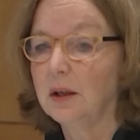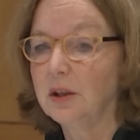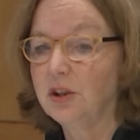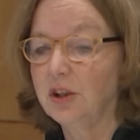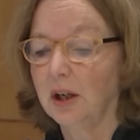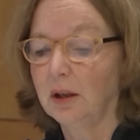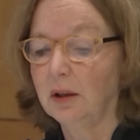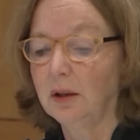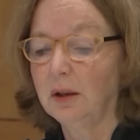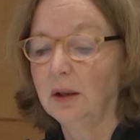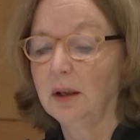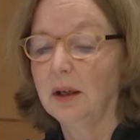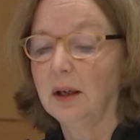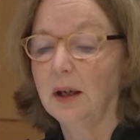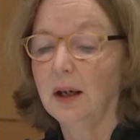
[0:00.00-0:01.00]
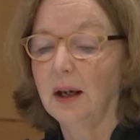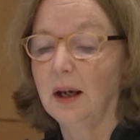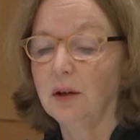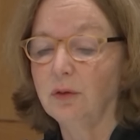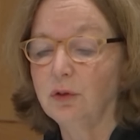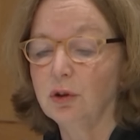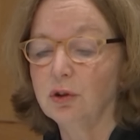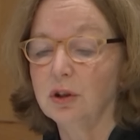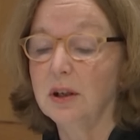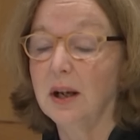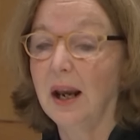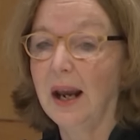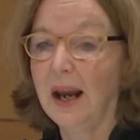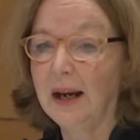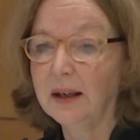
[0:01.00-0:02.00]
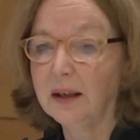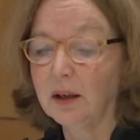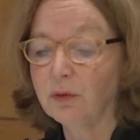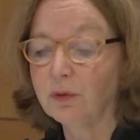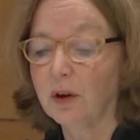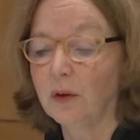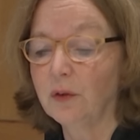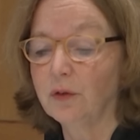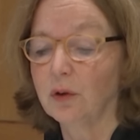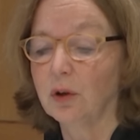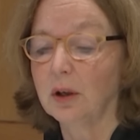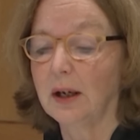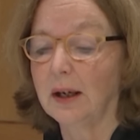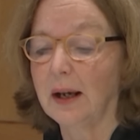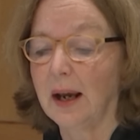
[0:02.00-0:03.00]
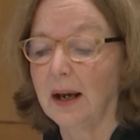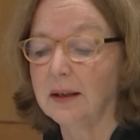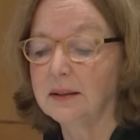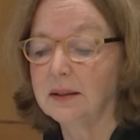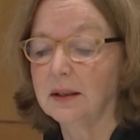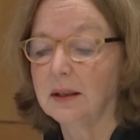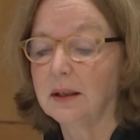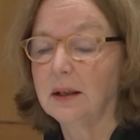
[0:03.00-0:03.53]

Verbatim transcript: already on track to meet its emissions targets.